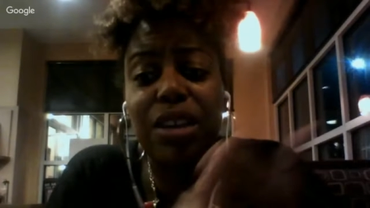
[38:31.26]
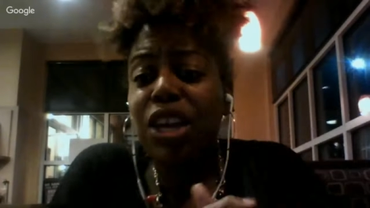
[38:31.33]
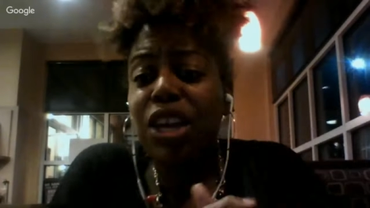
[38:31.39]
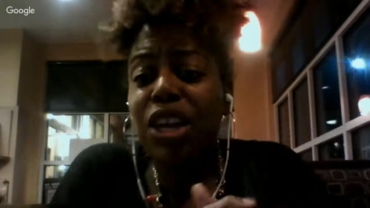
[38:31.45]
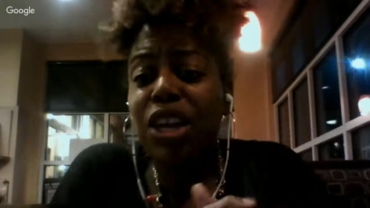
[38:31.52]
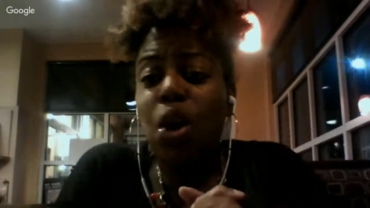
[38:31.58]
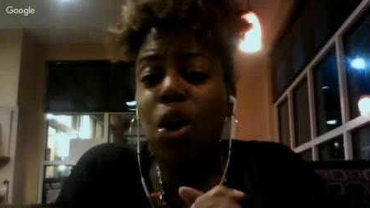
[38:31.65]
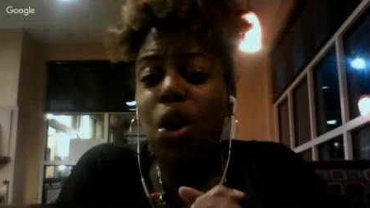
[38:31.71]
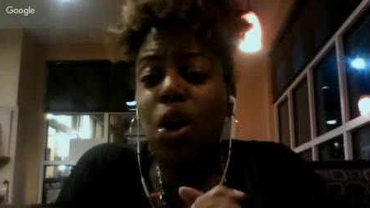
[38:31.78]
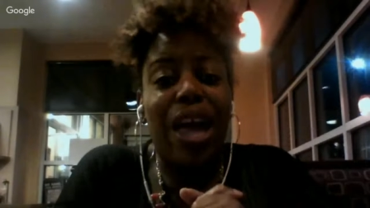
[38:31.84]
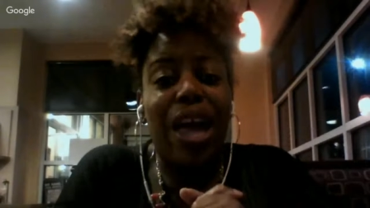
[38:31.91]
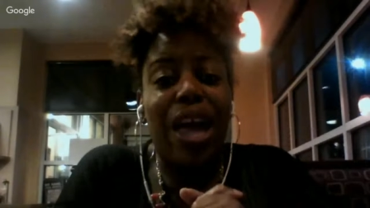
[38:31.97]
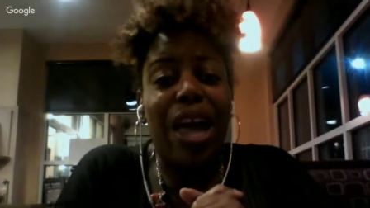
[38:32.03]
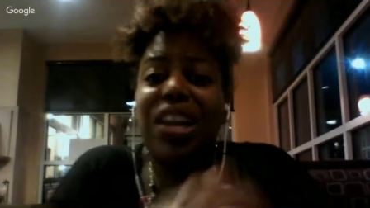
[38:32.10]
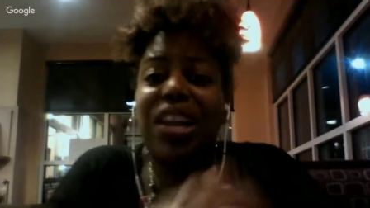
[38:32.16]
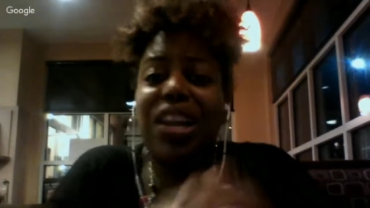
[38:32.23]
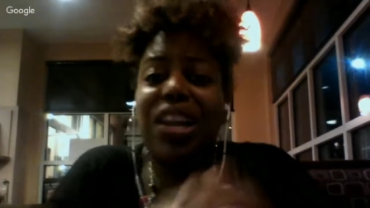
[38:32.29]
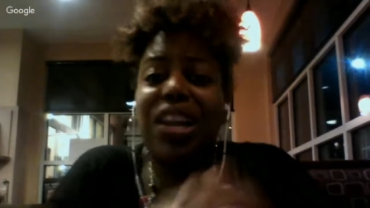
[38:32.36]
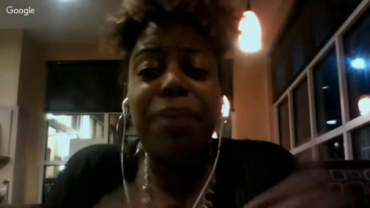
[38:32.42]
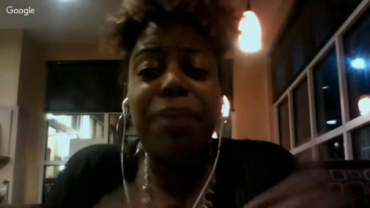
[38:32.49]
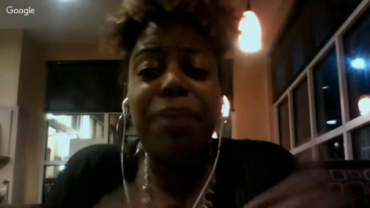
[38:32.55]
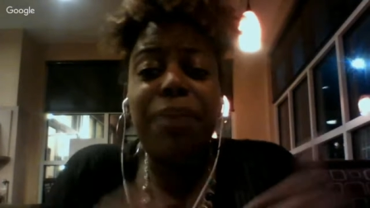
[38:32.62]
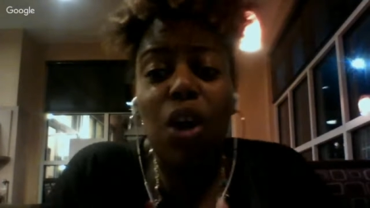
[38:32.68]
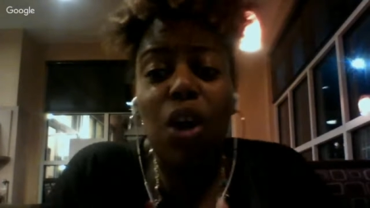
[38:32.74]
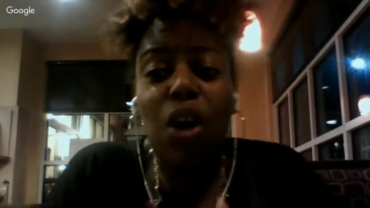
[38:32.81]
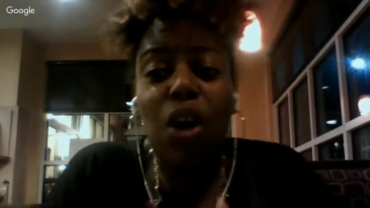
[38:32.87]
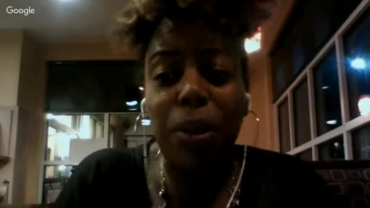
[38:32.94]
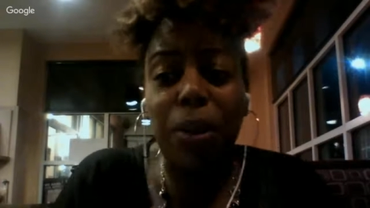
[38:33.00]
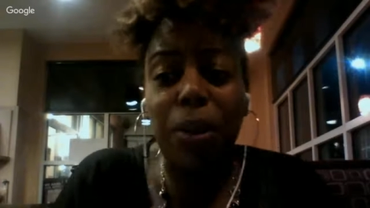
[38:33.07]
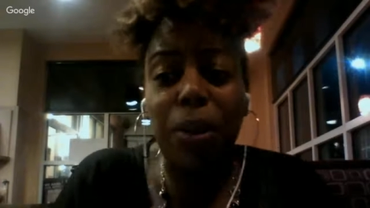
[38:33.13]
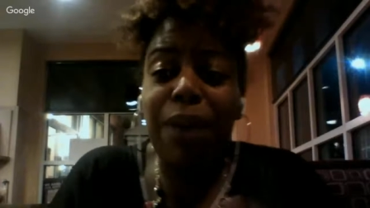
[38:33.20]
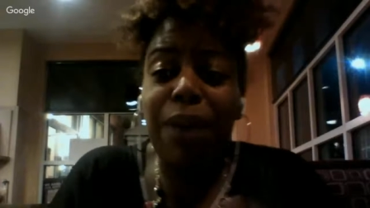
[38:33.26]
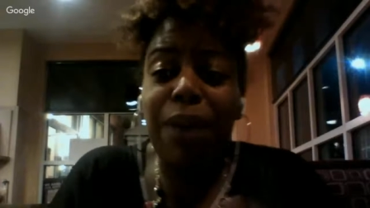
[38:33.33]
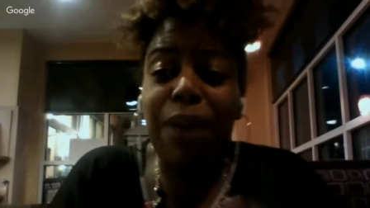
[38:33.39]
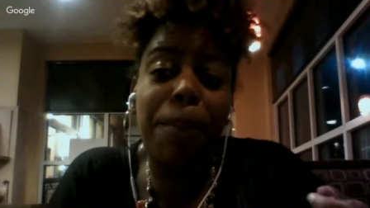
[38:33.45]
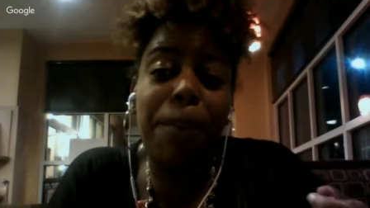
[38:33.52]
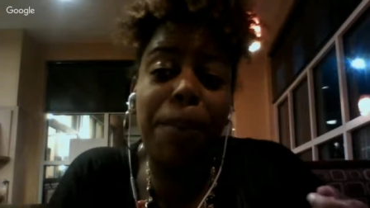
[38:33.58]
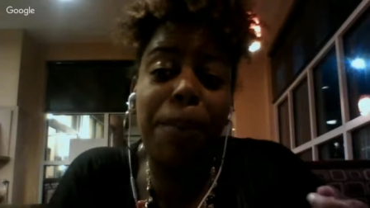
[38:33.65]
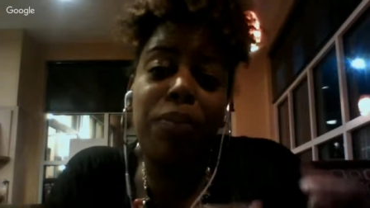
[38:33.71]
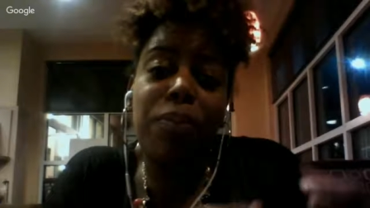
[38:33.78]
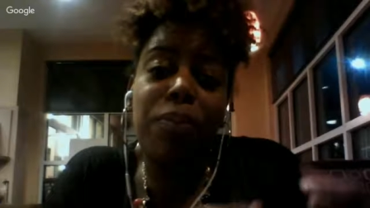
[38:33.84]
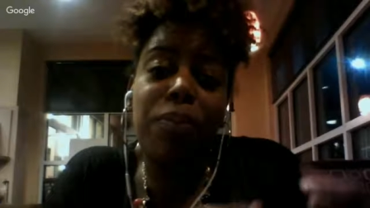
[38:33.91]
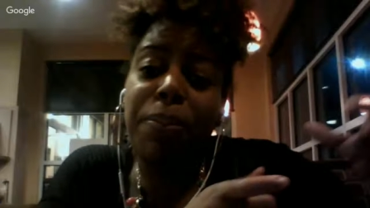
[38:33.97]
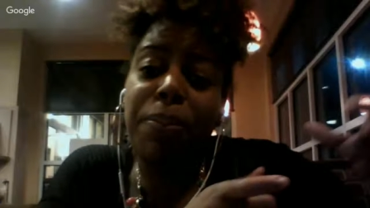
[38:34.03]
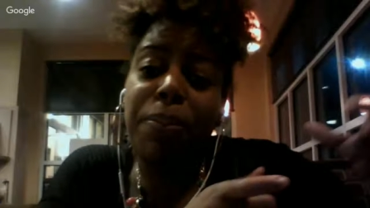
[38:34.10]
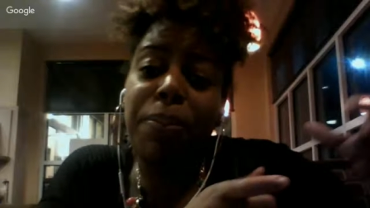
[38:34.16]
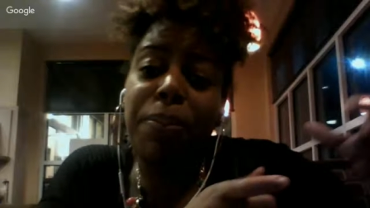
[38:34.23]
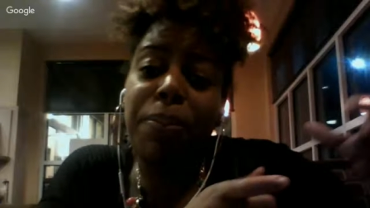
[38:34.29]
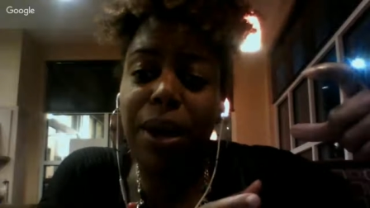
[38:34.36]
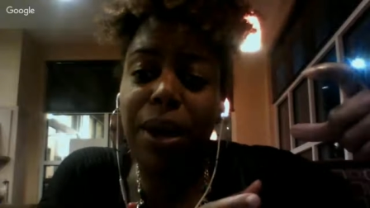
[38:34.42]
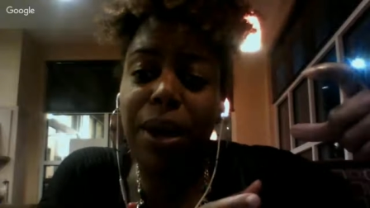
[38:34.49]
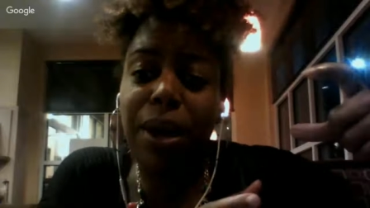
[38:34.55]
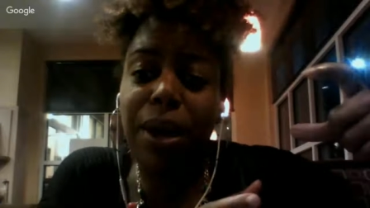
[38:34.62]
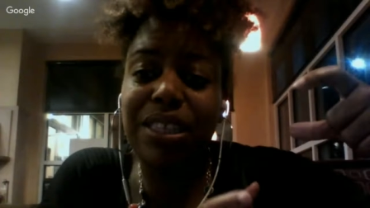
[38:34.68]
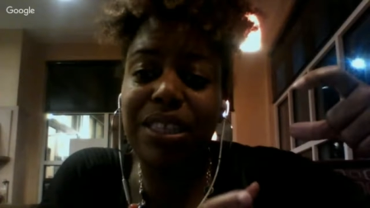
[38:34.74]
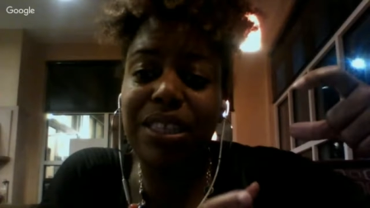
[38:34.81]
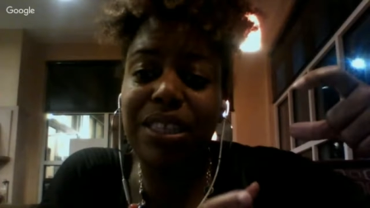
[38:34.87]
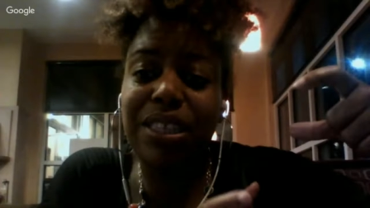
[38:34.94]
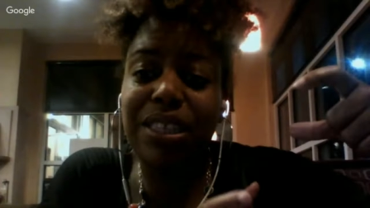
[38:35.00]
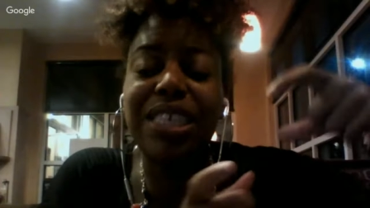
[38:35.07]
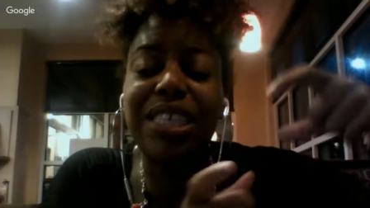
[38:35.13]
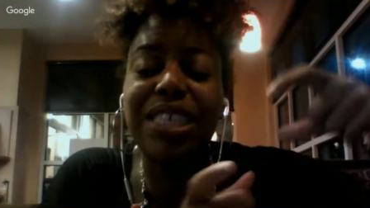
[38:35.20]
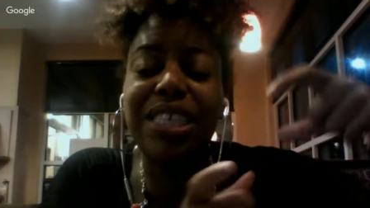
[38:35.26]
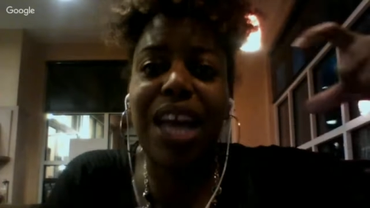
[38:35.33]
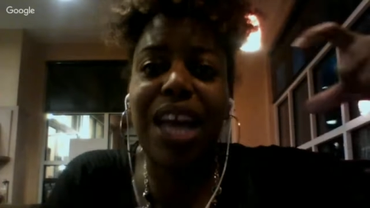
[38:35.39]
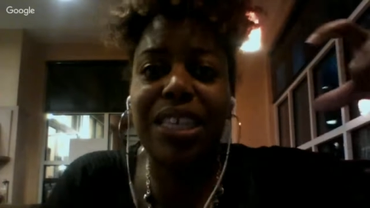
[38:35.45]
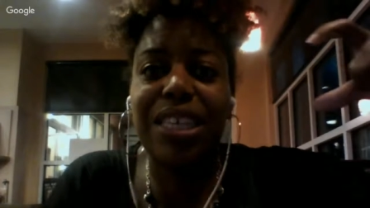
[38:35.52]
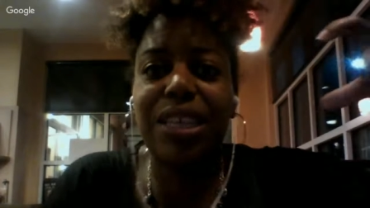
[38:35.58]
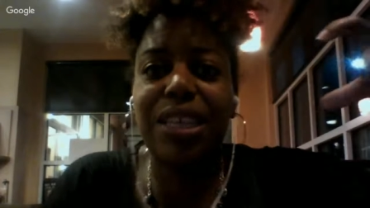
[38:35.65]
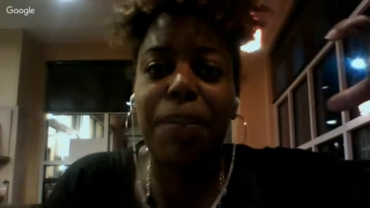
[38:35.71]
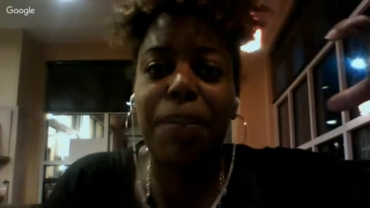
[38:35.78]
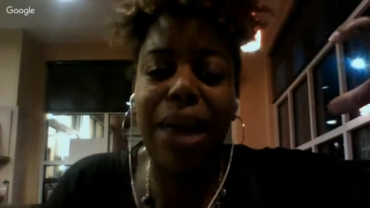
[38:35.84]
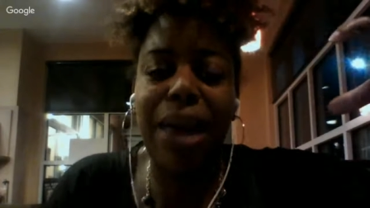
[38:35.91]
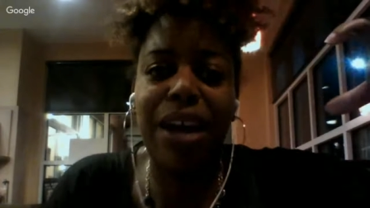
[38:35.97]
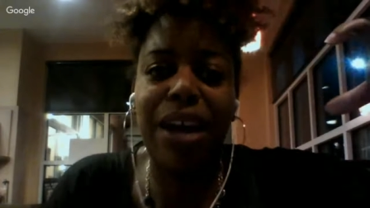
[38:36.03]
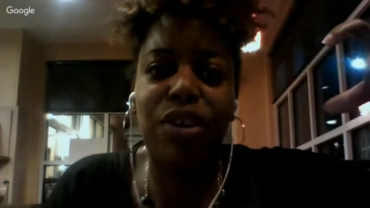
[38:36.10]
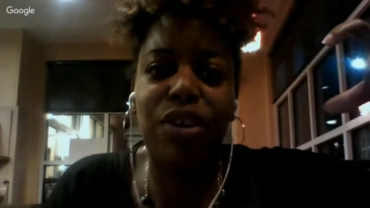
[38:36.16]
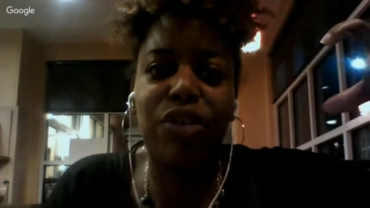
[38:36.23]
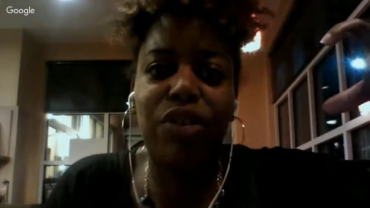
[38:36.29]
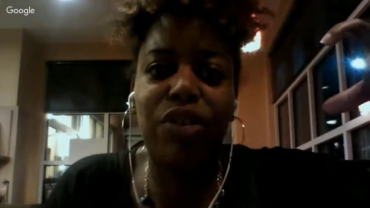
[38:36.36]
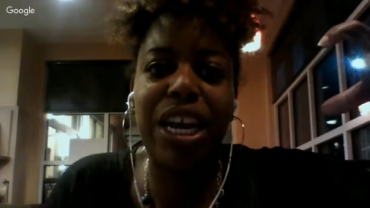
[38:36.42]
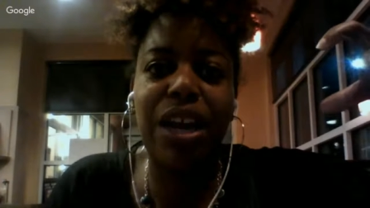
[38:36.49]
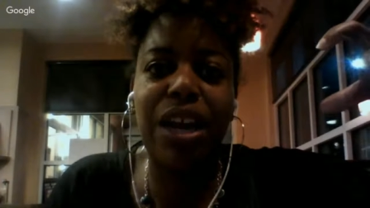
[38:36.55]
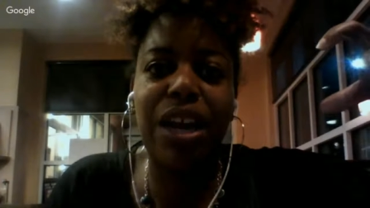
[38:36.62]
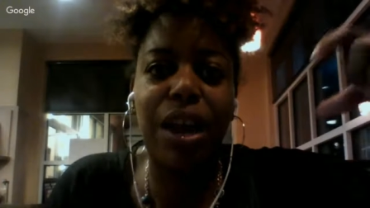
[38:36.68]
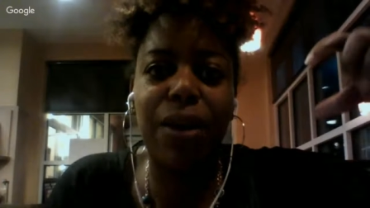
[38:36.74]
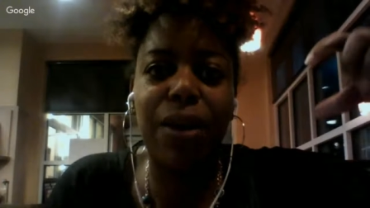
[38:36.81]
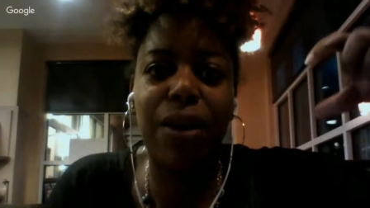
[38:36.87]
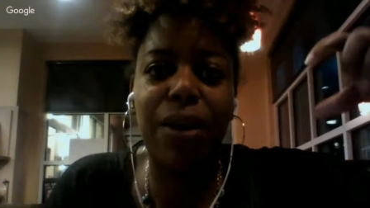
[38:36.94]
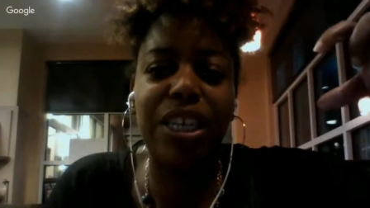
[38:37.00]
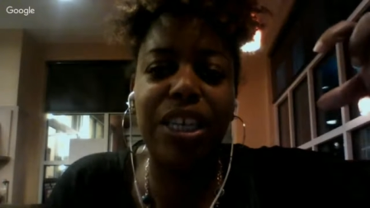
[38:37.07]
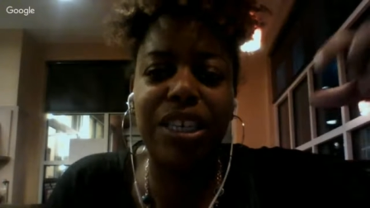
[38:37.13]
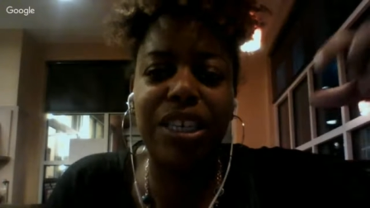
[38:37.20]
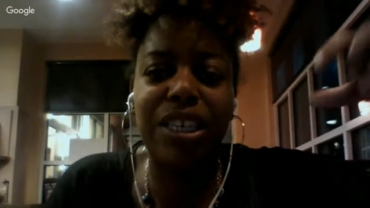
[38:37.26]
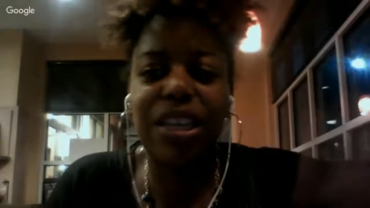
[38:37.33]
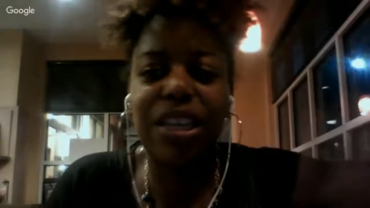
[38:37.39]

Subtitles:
like filet mignon, because I bought me a 69-cent bag of green onions,